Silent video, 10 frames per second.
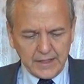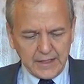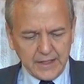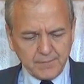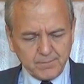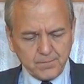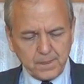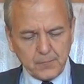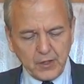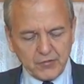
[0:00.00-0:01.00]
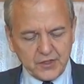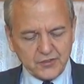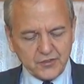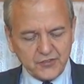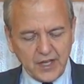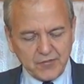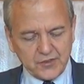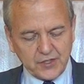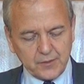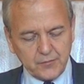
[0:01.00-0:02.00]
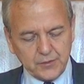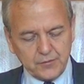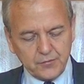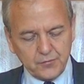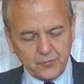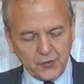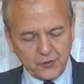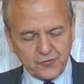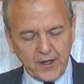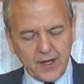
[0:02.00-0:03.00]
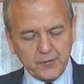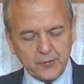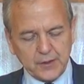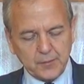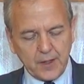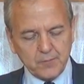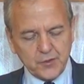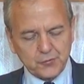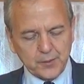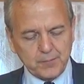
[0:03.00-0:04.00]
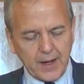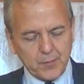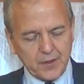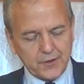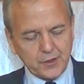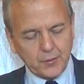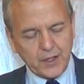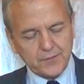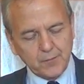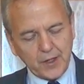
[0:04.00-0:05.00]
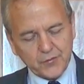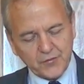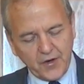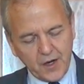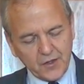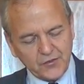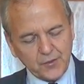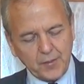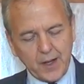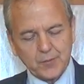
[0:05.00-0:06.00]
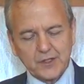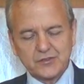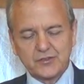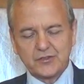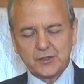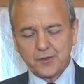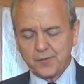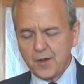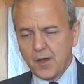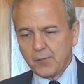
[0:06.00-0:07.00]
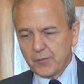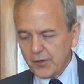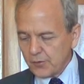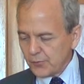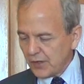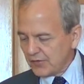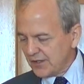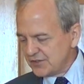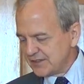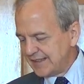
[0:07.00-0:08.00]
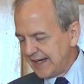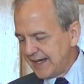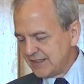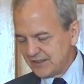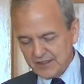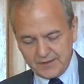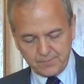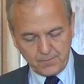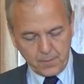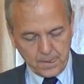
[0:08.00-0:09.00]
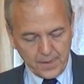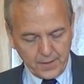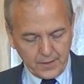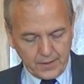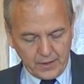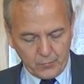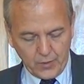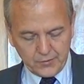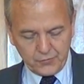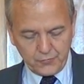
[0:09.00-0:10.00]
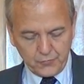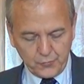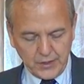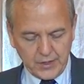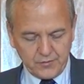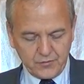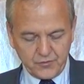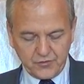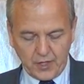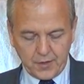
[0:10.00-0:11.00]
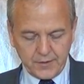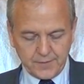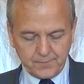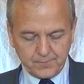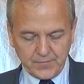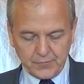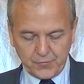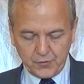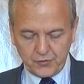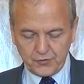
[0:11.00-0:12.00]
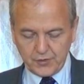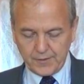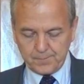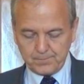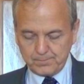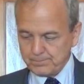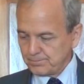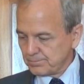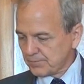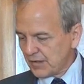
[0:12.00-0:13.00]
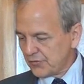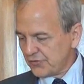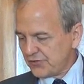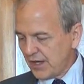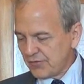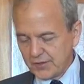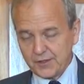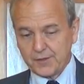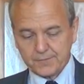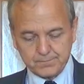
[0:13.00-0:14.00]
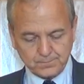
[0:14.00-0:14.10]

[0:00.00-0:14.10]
in Revelation 17, we, verse 5, we read about Mystery Babylon the Great, the mother of harlots and abominations of the earth. But we go to Revelation 18. I want to read starting in verse uh, 7 here.